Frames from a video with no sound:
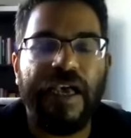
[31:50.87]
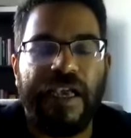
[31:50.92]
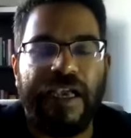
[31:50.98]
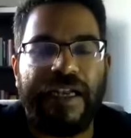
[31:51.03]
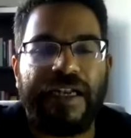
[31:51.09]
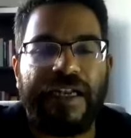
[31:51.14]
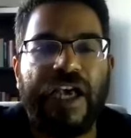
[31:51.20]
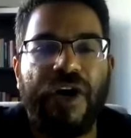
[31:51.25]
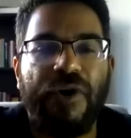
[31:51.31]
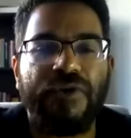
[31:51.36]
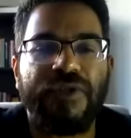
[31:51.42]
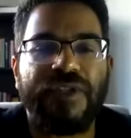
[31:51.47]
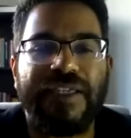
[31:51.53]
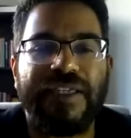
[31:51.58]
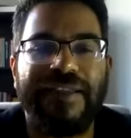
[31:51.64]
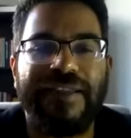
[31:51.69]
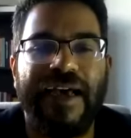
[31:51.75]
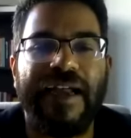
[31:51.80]
It
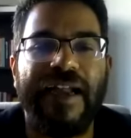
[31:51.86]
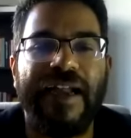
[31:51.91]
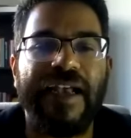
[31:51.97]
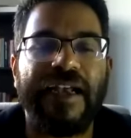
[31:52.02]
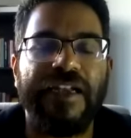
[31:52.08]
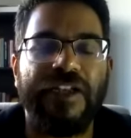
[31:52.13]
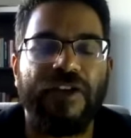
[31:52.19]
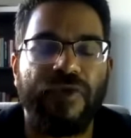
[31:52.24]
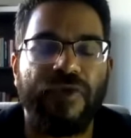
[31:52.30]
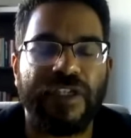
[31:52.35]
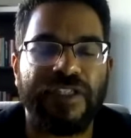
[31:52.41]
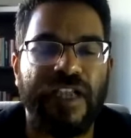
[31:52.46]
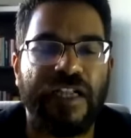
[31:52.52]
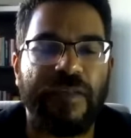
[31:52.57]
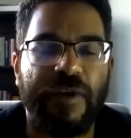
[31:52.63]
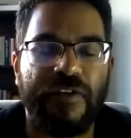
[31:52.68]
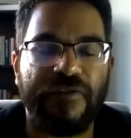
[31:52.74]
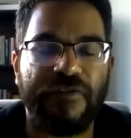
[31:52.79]
goes directly to the
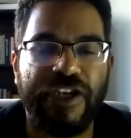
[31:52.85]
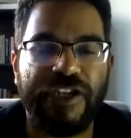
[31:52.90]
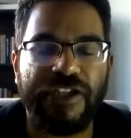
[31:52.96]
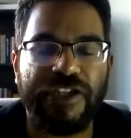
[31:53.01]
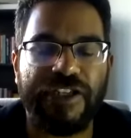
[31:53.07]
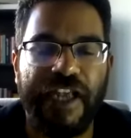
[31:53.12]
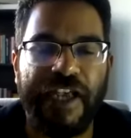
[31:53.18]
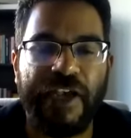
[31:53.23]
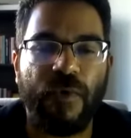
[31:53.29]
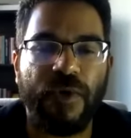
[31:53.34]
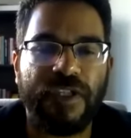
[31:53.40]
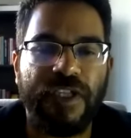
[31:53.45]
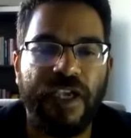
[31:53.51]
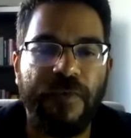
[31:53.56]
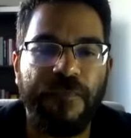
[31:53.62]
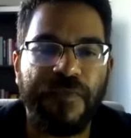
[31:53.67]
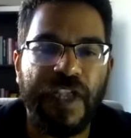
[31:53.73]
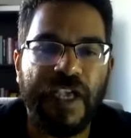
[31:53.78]
statement of changes in
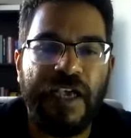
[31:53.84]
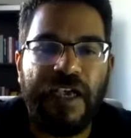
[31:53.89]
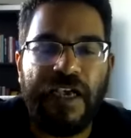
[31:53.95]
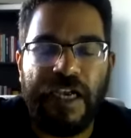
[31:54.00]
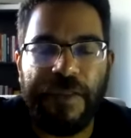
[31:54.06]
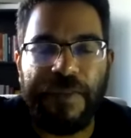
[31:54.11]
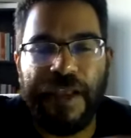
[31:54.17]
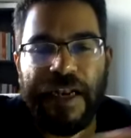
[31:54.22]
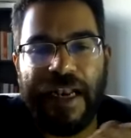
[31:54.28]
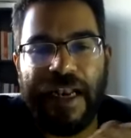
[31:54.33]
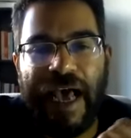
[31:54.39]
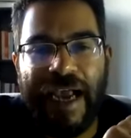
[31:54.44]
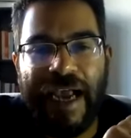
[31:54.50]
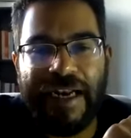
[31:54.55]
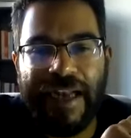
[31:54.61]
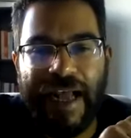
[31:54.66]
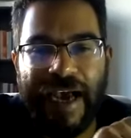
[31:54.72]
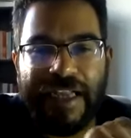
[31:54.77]
equity in the
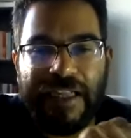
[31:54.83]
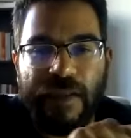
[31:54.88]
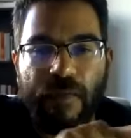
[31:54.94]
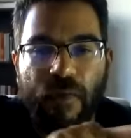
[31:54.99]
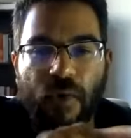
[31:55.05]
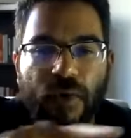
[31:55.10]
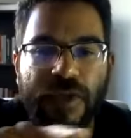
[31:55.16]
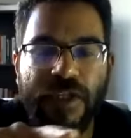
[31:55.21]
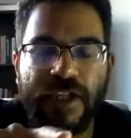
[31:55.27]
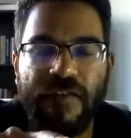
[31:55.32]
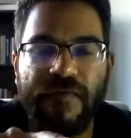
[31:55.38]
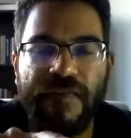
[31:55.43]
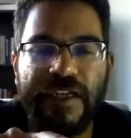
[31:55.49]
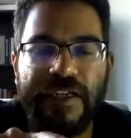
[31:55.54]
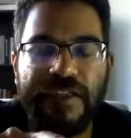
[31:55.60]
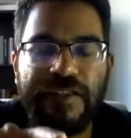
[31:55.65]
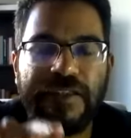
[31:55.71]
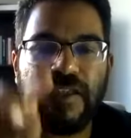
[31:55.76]
line item called
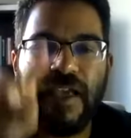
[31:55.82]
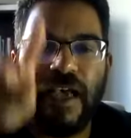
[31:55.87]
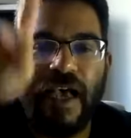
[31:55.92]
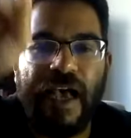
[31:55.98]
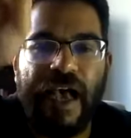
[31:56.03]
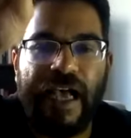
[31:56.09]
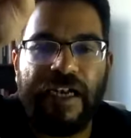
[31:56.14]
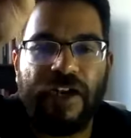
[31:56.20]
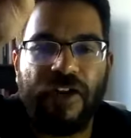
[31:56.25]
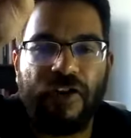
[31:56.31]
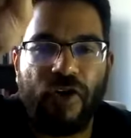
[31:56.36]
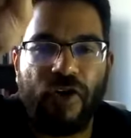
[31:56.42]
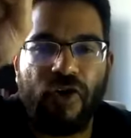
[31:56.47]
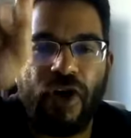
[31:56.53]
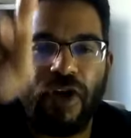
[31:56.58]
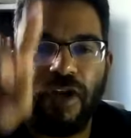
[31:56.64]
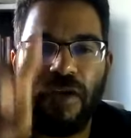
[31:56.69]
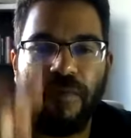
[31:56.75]
dividends under the
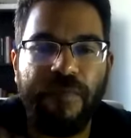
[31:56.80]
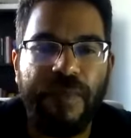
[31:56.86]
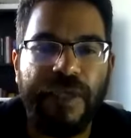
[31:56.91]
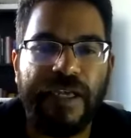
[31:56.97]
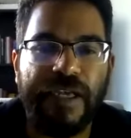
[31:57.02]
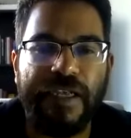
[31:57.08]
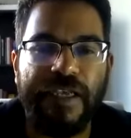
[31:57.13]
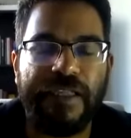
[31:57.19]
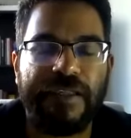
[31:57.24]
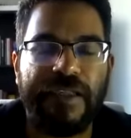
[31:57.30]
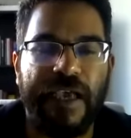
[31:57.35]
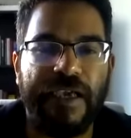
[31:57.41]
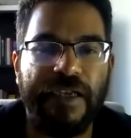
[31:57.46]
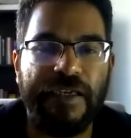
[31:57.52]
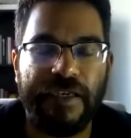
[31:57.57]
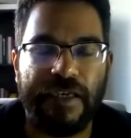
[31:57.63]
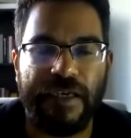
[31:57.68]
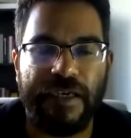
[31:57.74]
column
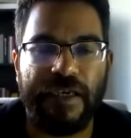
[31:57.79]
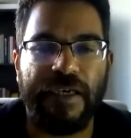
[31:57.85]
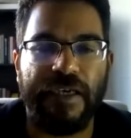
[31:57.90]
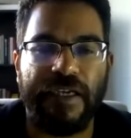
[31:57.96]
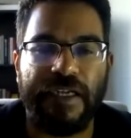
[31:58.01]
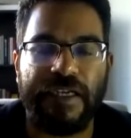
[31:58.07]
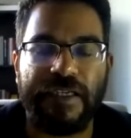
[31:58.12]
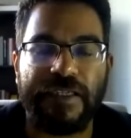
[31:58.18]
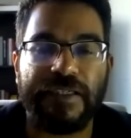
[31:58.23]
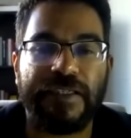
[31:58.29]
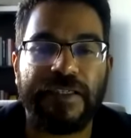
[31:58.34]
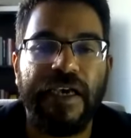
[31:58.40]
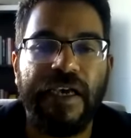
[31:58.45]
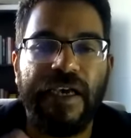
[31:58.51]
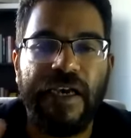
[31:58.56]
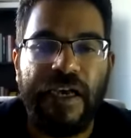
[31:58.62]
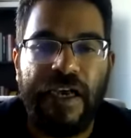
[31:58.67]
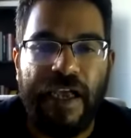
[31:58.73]
retained earnings.
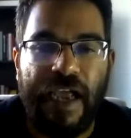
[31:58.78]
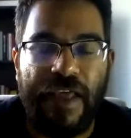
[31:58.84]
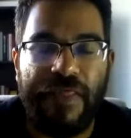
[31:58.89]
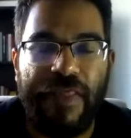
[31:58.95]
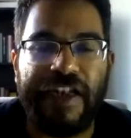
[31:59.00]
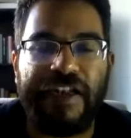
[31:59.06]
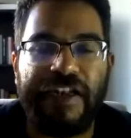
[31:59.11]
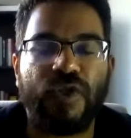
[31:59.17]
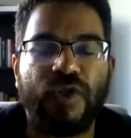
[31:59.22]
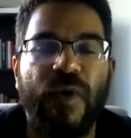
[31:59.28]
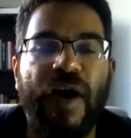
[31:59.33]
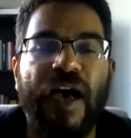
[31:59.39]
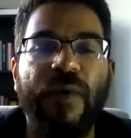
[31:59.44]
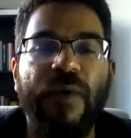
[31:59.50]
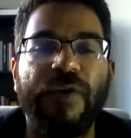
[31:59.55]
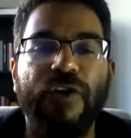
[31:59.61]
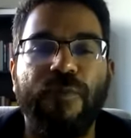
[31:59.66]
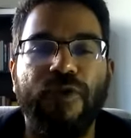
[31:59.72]
And that is
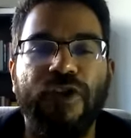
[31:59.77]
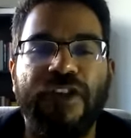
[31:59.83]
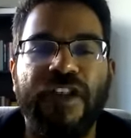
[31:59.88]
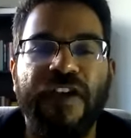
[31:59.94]
why when you put